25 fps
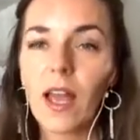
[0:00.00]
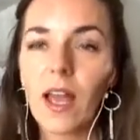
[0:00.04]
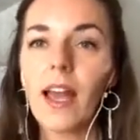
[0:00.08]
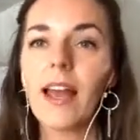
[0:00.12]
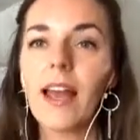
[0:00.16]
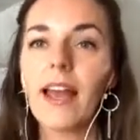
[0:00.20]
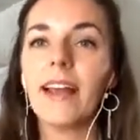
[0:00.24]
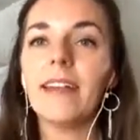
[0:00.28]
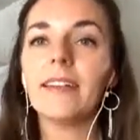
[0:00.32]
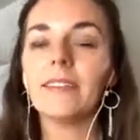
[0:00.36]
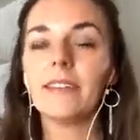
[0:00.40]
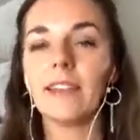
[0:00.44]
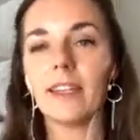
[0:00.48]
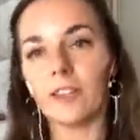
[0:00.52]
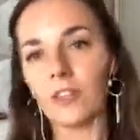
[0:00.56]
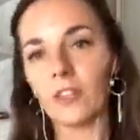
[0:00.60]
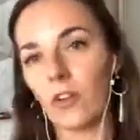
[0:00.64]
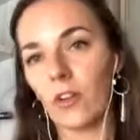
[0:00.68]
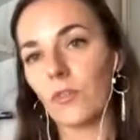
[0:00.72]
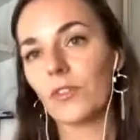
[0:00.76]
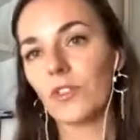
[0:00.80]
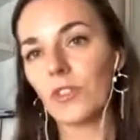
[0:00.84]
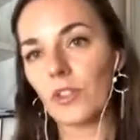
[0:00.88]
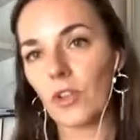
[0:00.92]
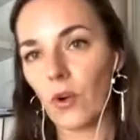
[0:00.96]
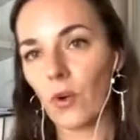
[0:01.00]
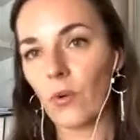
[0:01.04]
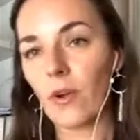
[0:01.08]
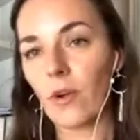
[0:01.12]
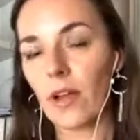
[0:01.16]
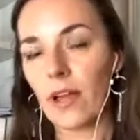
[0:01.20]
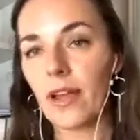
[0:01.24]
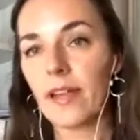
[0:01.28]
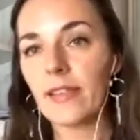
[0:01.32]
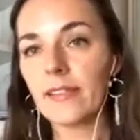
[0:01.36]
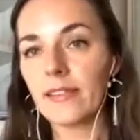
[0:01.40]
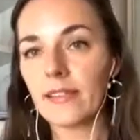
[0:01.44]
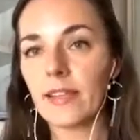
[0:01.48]
And then also
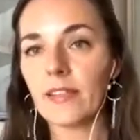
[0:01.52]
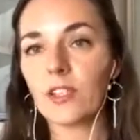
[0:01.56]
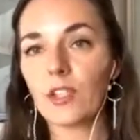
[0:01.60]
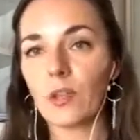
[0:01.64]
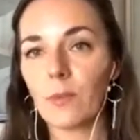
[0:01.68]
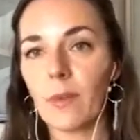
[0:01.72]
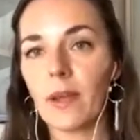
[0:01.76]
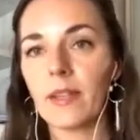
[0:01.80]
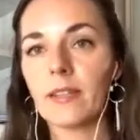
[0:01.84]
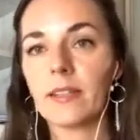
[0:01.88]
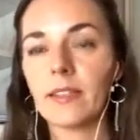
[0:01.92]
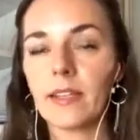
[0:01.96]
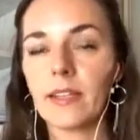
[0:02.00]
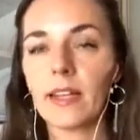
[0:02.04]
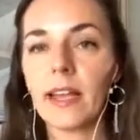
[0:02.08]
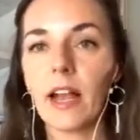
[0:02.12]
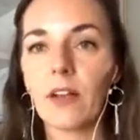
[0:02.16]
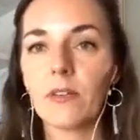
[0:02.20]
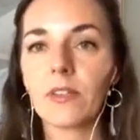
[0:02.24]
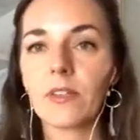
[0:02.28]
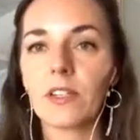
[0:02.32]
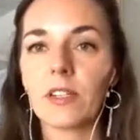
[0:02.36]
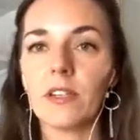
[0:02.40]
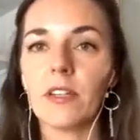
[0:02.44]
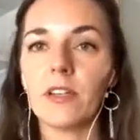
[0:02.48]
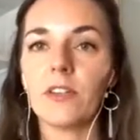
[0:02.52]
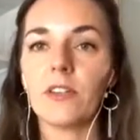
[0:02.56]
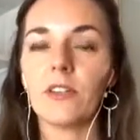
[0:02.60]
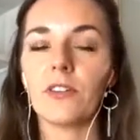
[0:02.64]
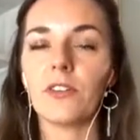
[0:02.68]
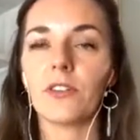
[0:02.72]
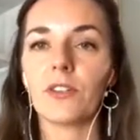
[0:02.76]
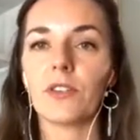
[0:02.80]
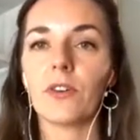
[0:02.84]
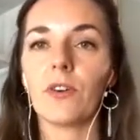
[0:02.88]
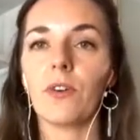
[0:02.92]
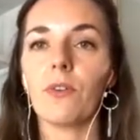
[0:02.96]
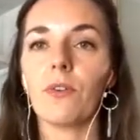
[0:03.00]
as a somatic counselor.
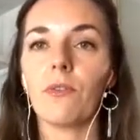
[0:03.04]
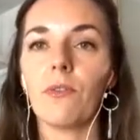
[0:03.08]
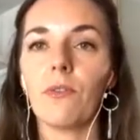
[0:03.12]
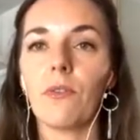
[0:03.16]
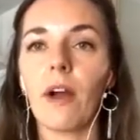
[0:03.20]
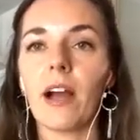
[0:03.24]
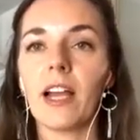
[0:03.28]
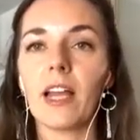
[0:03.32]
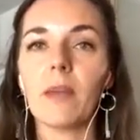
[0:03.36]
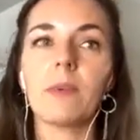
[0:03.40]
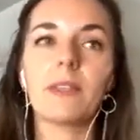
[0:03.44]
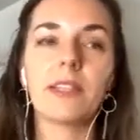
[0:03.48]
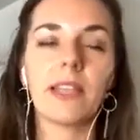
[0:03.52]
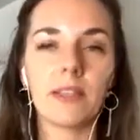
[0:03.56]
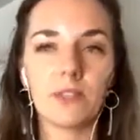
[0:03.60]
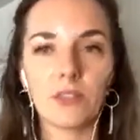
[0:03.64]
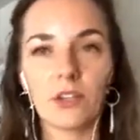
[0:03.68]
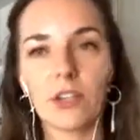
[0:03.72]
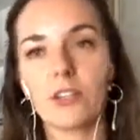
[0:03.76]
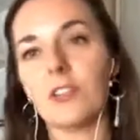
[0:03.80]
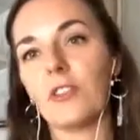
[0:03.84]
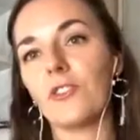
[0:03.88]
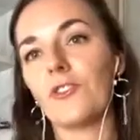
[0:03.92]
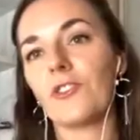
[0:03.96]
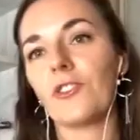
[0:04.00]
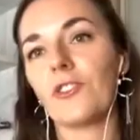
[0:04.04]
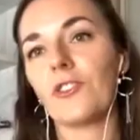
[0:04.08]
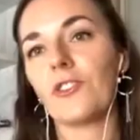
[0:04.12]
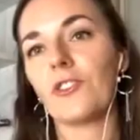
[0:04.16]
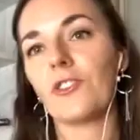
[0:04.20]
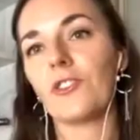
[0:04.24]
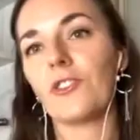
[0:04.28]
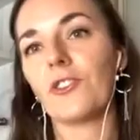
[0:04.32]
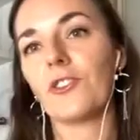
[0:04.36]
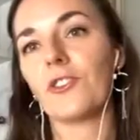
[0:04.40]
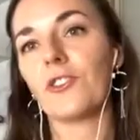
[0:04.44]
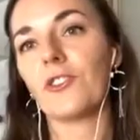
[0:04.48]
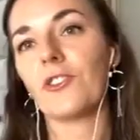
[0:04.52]
So I am a Tantra teacher,
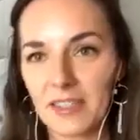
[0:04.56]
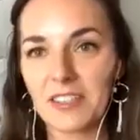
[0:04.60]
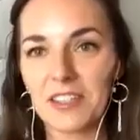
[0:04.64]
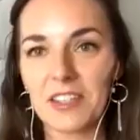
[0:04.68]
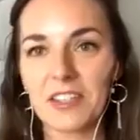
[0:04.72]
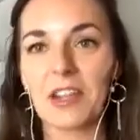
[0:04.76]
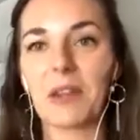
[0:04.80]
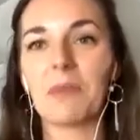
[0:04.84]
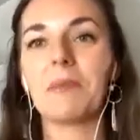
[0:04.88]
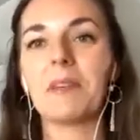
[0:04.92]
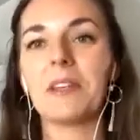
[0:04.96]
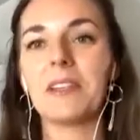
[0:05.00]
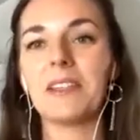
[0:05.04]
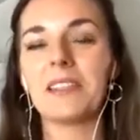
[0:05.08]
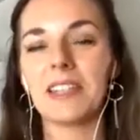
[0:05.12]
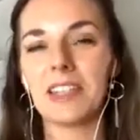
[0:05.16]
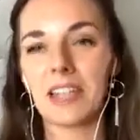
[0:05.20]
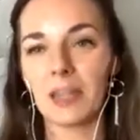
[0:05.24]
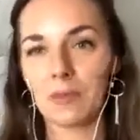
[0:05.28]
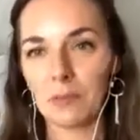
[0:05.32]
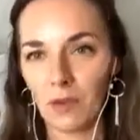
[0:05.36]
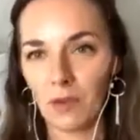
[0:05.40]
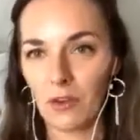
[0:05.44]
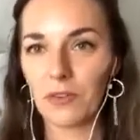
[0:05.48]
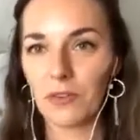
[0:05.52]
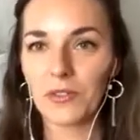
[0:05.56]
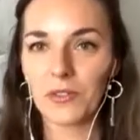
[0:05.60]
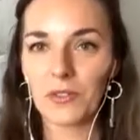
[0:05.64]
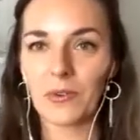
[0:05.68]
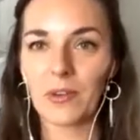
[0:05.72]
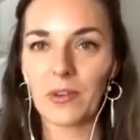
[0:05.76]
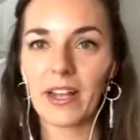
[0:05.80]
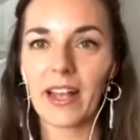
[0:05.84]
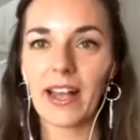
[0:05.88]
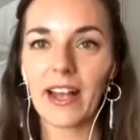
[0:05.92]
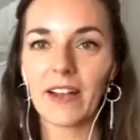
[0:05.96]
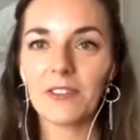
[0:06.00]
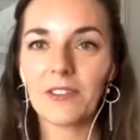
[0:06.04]
I'm a sex therapist, and I'm also
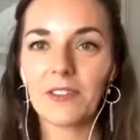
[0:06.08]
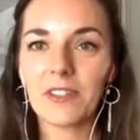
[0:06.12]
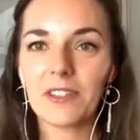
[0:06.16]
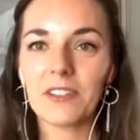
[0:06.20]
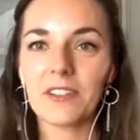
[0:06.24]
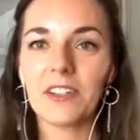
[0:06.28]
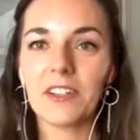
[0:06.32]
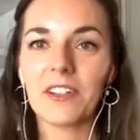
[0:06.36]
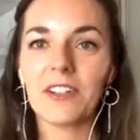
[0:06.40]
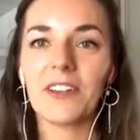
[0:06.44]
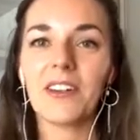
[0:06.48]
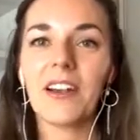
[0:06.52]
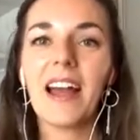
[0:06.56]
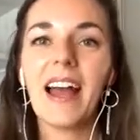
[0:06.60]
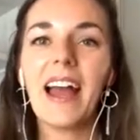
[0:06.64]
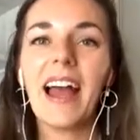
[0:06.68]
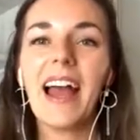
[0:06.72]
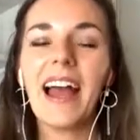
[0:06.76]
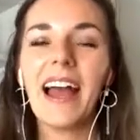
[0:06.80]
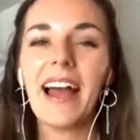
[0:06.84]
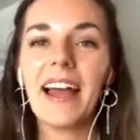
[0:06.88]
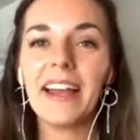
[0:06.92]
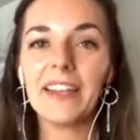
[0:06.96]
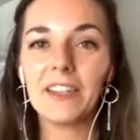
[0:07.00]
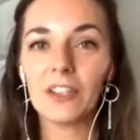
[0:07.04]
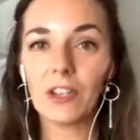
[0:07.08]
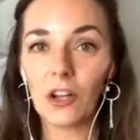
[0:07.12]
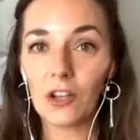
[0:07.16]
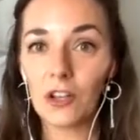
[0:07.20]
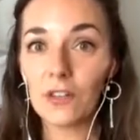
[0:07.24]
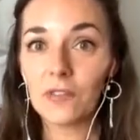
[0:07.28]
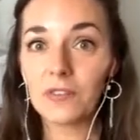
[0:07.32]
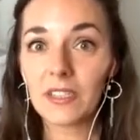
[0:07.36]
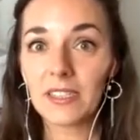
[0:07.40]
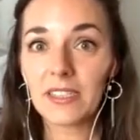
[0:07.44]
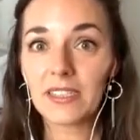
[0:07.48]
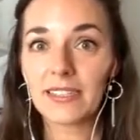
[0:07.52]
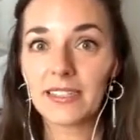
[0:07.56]
a counselor. And all
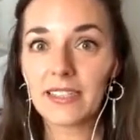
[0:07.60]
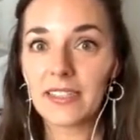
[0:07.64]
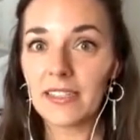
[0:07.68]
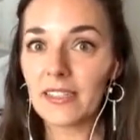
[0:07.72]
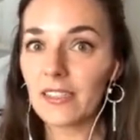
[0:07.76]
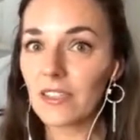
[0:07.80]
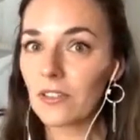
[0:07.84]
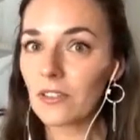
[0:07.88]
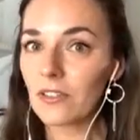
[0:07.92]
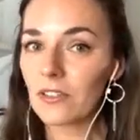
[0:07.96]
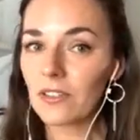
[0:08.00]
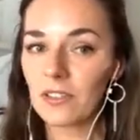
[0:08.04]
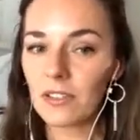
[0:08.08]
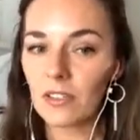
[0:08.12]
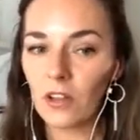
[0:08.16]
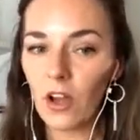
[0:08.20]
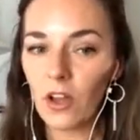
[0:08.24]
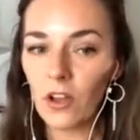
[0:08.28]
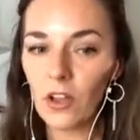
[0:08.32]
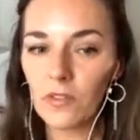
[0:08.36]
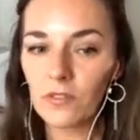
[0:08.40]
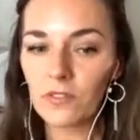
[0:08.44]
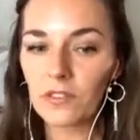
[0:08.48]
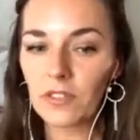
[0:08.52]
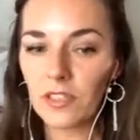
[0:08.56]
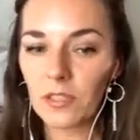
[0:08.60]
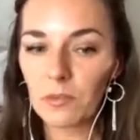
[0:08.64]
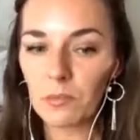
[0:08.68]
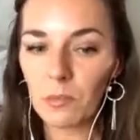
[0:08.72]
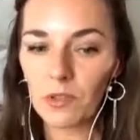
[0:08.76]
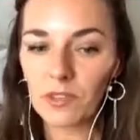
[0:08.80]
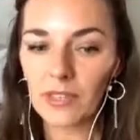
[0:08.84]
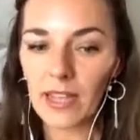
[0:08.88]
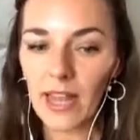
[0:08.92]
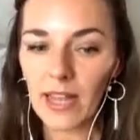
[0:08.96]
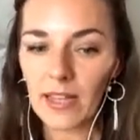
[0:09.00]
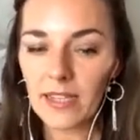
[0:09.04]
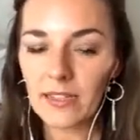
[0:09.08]
of these things, all of these
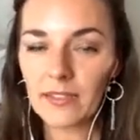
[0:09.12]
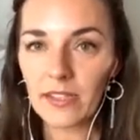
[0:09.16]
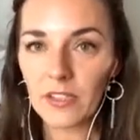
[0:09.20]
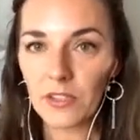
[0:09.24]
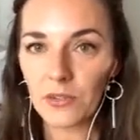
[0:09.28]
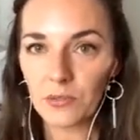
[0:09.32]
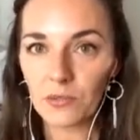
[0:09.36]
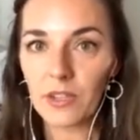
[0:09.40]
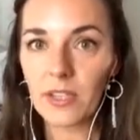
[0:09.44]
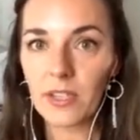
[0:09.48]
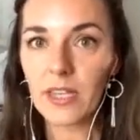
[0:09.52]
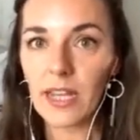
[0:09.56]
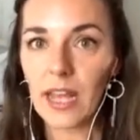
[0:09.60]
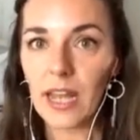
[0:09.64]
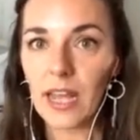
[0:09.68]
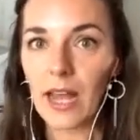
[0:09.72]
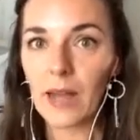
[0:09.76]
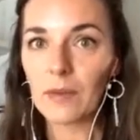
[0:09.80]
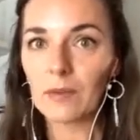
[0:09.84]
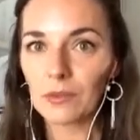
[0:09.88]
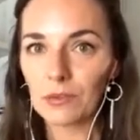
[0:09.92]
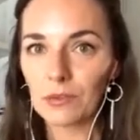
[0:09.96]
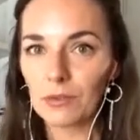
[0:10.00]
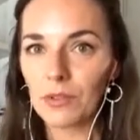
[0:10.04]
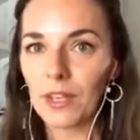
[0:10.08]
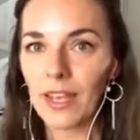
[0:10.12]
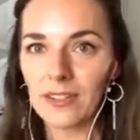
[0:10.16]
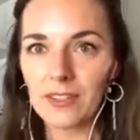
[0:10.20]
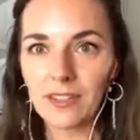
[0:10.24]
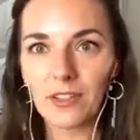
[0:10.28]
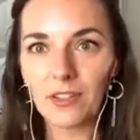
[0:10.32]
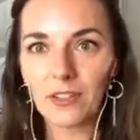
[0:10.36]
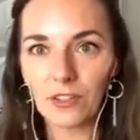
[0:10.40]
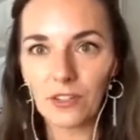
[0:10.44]
modalities really come together